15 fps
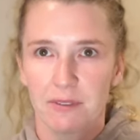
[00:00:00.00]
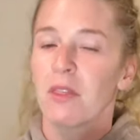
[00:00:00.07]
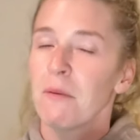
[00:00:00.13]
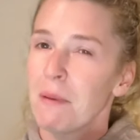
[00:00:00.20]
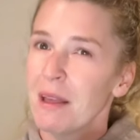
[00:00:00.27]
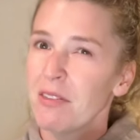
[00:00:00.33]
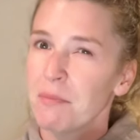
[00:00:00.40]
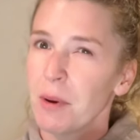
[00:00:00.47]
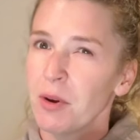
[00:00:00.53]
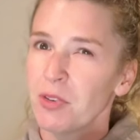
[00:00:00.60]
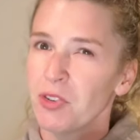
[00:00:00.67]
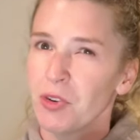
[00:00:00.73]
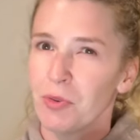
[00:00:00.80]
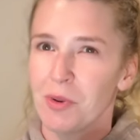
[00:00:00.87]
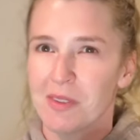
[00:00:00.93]
The best part
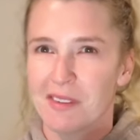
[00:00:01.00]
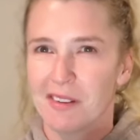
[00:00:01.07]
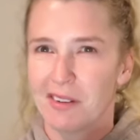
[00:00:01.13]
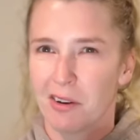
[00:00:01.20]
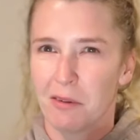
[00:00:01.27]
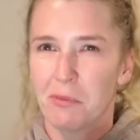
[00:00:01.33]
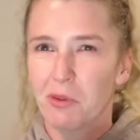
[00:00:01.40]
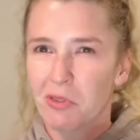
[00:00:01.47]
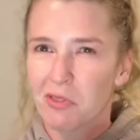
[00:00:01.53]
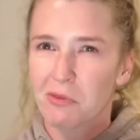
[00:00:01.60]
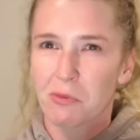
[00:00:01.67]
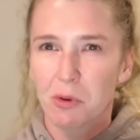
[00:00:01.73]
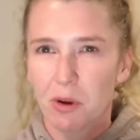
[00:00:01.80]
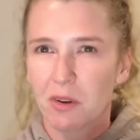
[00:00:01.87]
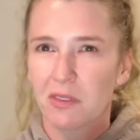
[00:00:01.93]
too is it almost
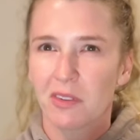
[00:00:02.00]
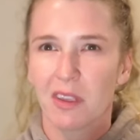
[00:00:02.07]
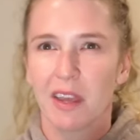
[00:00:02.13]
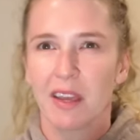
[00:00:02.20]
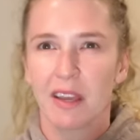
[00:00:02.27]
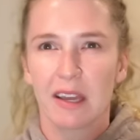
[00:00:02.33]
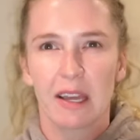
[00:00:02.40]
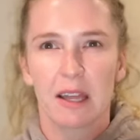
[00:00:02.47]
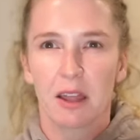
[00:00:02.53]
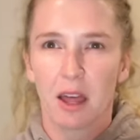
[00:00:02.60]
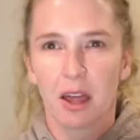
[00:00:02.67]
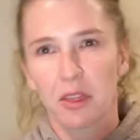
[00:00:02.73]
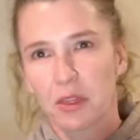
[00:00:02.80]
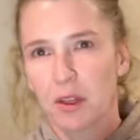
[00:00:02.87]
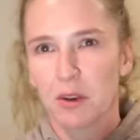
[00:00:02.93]
works like a
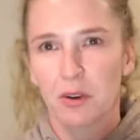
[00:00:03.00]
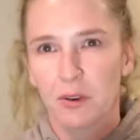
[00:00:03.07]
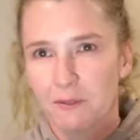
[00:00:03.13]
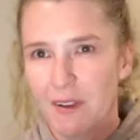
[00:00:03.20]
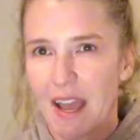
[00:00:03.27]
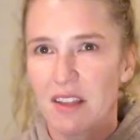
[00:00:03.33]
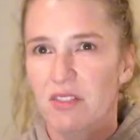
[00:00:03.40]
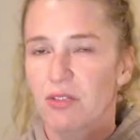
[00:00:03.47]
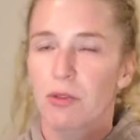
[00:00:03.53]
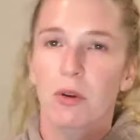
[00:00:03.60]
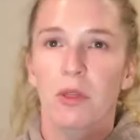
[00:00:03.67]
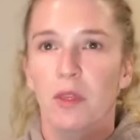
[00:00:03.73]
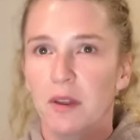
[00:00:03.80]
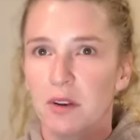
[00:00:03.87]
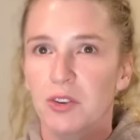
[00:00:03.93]
thunder vest or a
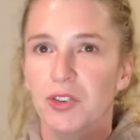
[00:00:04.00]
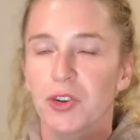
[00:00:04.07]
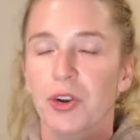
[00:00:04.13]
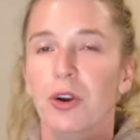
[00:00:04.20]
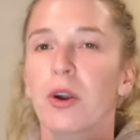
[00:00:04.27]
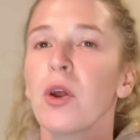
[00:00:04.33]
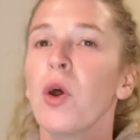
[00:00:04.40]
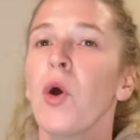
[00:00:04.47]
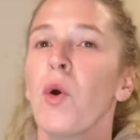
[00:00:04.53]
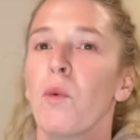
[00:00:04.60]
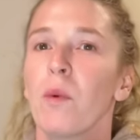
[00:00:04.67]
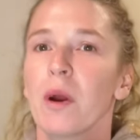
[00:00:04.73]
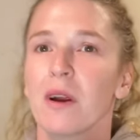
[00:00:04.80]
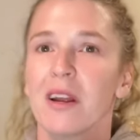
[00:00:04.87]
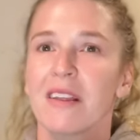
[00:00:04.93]
thunder shirt
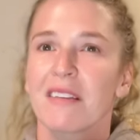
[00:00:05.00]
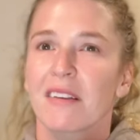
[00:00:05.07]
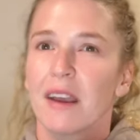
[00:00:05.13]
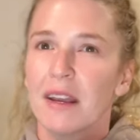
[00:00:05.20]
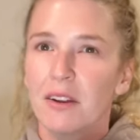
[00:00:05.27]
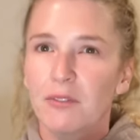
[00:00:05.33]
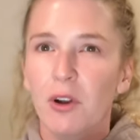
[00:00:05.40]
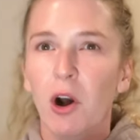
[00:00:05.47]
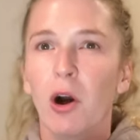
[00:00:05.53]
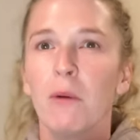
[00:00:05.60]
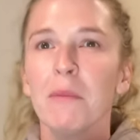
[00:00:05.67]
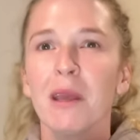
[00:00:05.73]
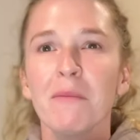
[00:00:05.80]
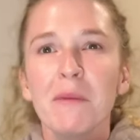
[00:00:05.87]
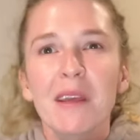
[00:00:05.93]
where it's kind of
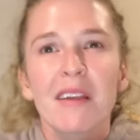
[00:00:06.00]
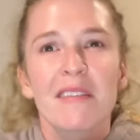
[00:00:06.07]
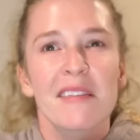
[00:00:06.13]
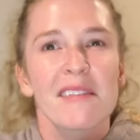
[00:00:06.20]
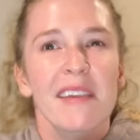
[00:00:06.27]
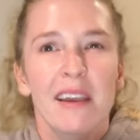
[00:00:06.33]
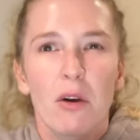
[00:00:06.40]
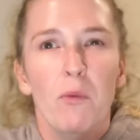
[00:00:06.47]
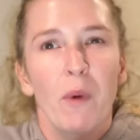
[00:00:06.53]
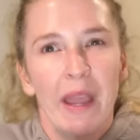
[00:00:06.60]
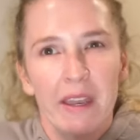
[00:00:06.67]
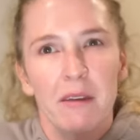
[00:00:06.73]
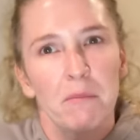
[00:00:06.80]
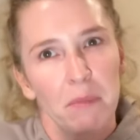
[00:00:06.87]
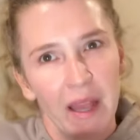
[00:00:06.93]
calming because it's like a
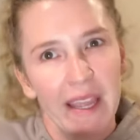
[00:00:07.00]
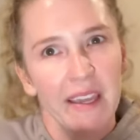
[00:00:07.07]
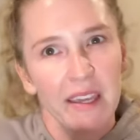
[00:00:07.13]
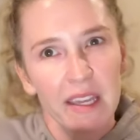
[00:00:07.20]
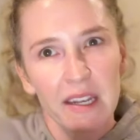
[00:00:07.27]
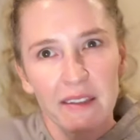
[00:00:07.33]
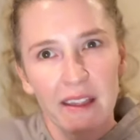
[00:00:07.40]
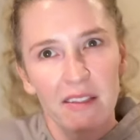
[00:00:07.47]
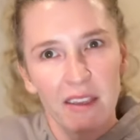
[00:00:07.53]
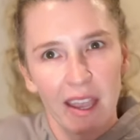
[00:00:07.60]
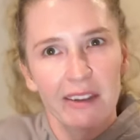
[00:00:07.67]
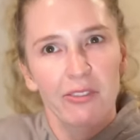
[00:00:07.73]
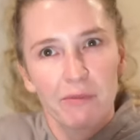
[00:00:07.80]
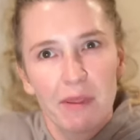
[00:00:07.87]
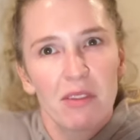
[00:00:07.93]
weighted blanket that's
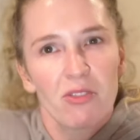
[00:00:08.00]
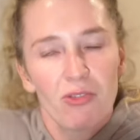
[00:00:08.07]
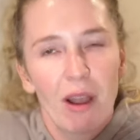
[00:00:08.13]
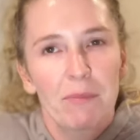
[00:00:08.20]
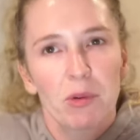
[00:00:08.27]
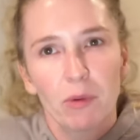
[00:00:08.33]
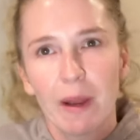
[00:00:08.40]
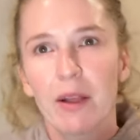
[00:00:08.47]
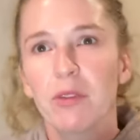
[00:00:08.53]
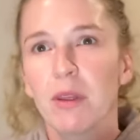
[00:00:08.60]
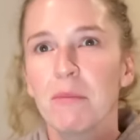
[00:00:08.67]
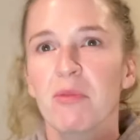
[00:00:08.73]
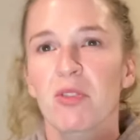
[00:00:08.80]
kind of been strapped around them.